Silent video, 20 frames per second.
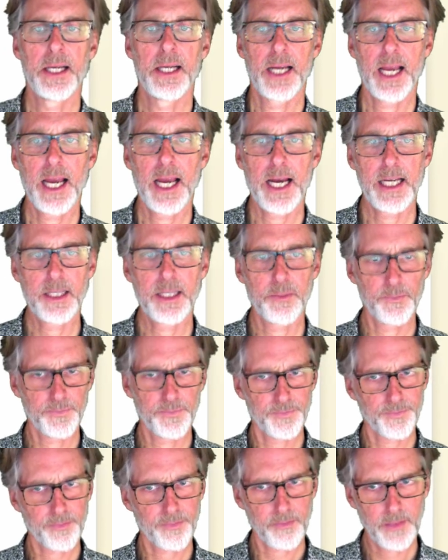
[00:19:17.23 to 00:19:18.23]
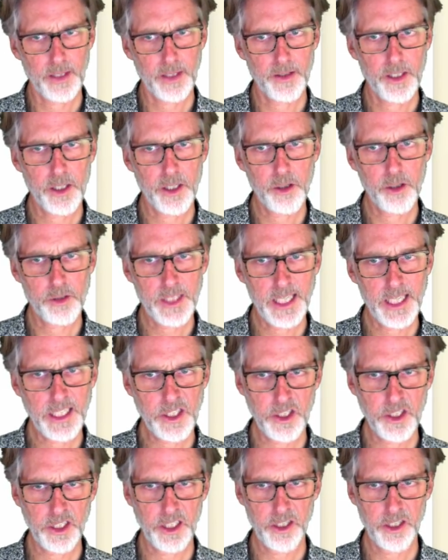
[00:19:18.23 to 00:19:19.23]
And the
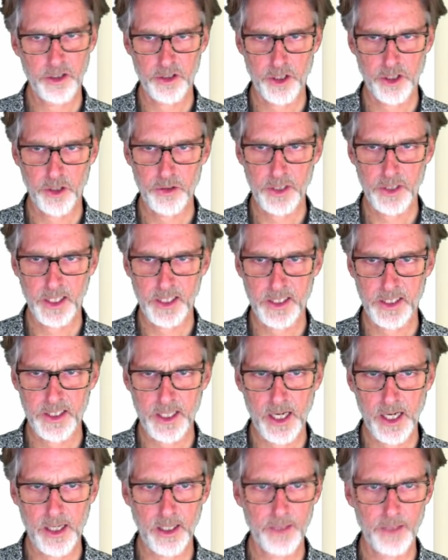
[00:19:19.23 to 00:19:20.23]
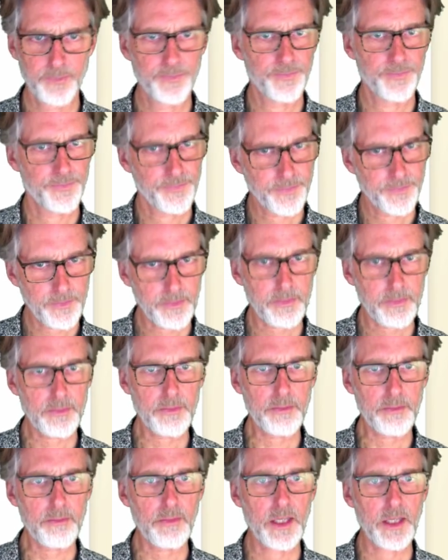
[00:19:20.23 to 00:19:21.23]
notation here chosen in Scala
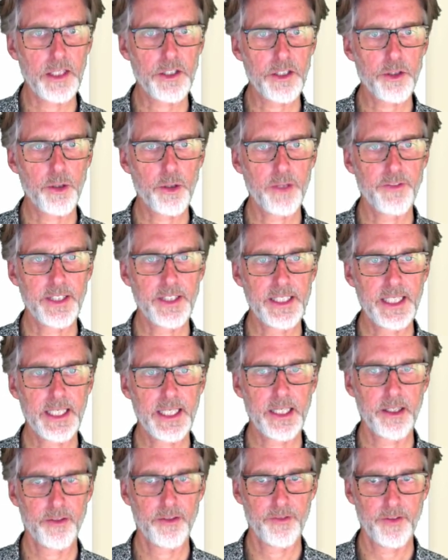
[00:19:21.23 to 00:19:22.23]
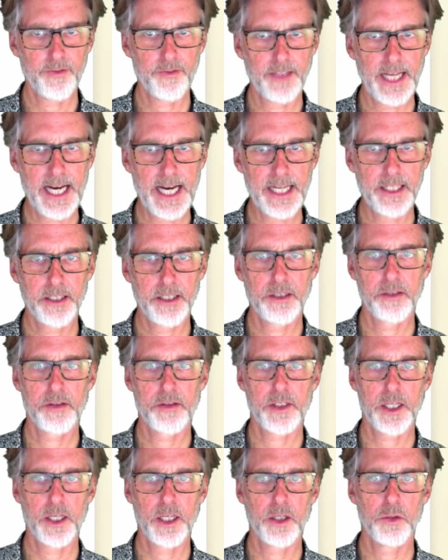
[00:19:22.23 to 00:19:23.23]
is sort of indicative of that.
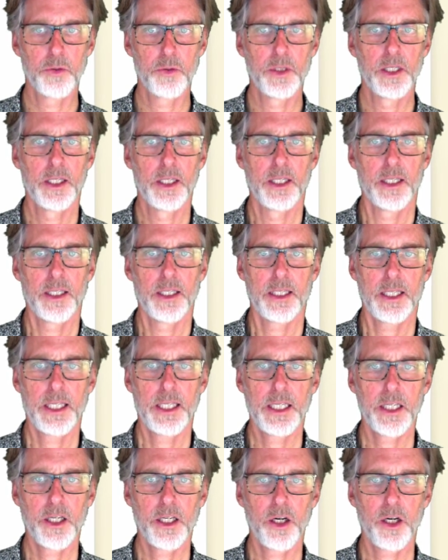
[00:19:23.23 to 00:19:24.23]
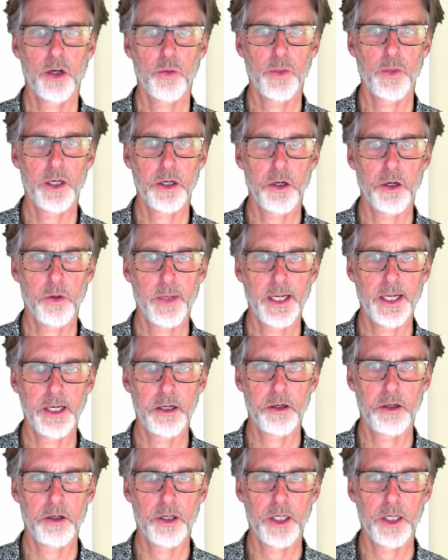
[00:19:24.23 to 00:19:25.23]
So here we're going
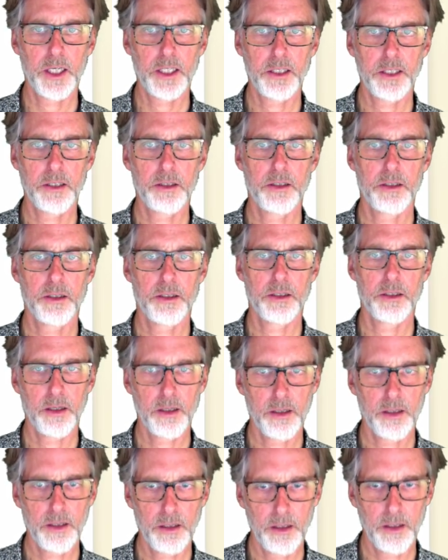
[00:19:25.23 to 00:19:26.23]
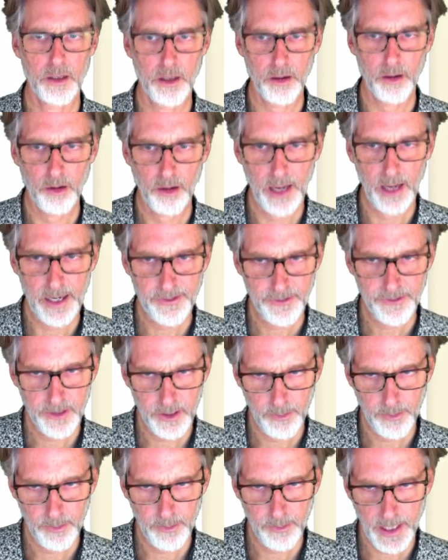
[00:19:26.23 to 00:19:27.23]
on the
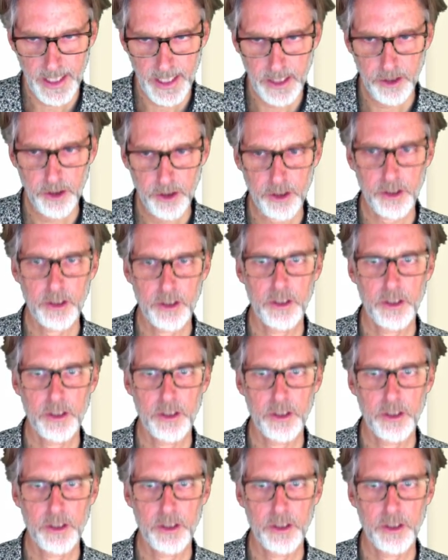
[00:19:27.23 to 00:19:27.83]
left branch.